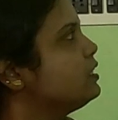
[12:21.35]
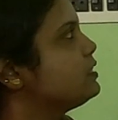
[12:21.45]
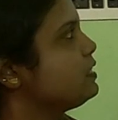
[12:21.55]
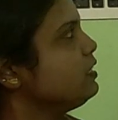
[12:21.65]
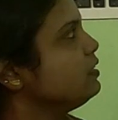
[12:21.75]

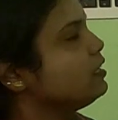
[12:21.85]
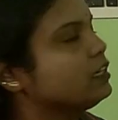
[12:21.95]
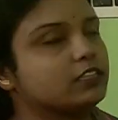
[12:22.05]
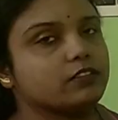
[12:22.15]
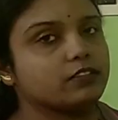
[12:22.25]
See,
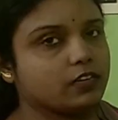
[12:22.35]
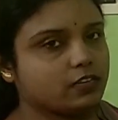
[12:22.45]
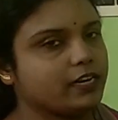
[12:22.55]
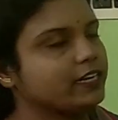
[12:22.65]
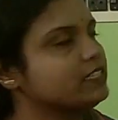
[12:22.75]

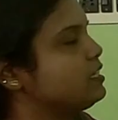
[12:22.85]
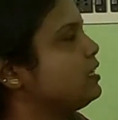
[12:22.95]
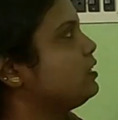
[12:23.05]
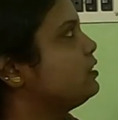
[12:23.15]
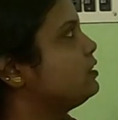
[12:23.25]

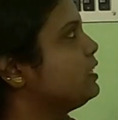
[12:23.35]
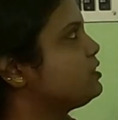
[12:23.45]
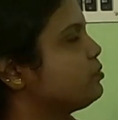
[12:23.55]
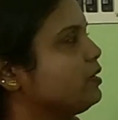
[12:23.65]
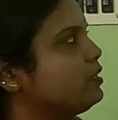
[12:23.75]

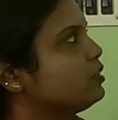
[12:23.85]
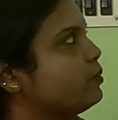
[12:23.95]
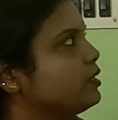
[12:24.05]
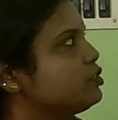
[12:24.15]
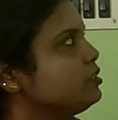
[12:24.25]
let's read the
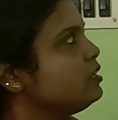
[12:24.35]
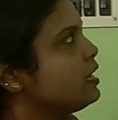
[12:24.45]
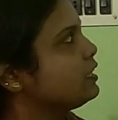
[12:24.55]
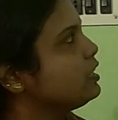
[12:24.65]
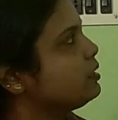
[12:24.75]
question.
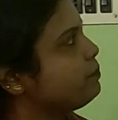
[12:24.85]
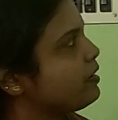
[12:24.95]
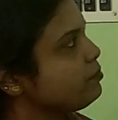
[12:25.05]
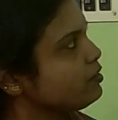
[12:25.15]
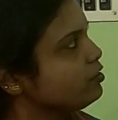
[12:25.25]
The
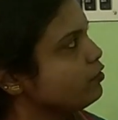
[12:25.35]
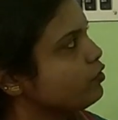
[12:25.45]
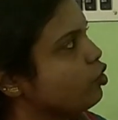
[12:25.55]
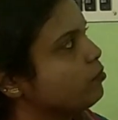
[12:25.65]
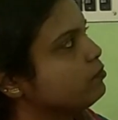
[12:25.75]
perimeter of
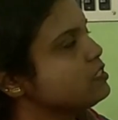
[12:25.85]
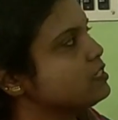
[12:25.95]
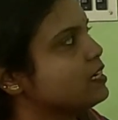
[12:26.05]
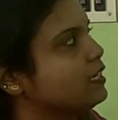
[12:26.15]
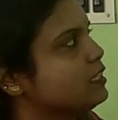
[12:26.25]
a rhombus
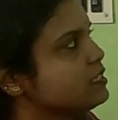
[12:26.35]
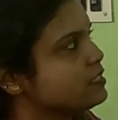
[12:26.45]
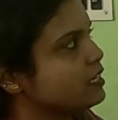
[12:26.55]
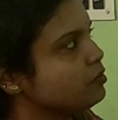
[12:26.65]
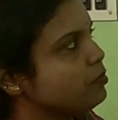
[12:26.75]
is 96
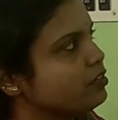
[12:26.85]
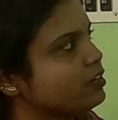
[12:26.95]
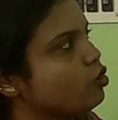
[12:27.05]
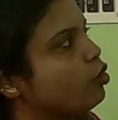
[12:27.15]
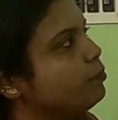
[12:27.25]
centimeter
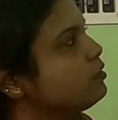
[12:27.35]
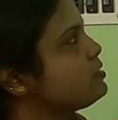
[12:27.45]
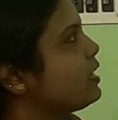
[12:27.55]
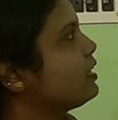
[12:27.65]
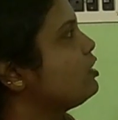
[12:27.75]
and
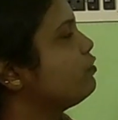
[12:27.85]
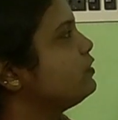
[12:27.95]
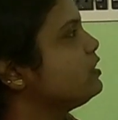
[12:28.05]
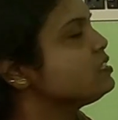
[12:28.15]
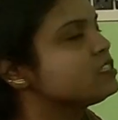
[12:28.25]
obtuse angle of
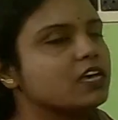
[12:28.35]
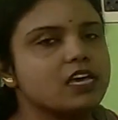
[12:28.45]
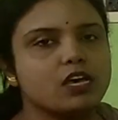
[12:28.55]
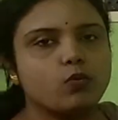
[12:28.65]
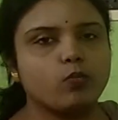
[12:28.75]
it is
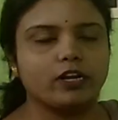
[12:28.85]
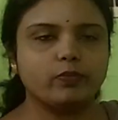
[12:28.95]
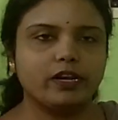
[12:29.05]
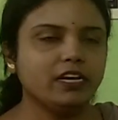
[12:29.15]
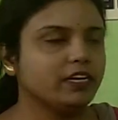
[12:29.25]

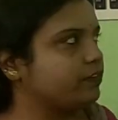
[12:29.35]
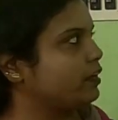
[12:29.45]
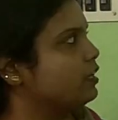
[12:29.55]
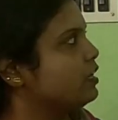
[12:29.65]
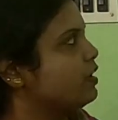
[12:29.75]
120
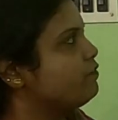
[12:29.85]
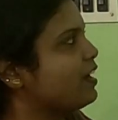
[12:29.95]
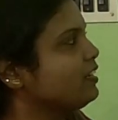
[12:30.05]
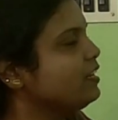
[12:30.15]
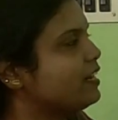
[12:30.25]
degree.
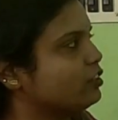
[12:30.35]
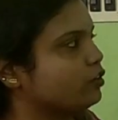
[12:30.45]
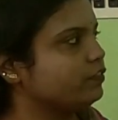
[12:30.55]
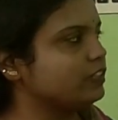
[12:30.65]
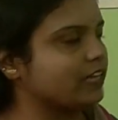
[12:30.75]
Find the length
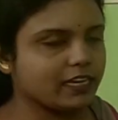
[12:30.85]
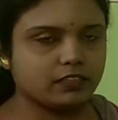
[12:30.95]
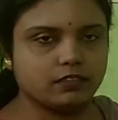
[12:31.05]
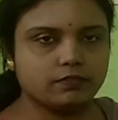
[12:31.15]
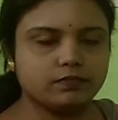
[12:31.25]
of a
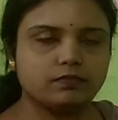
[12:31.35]
diagonal.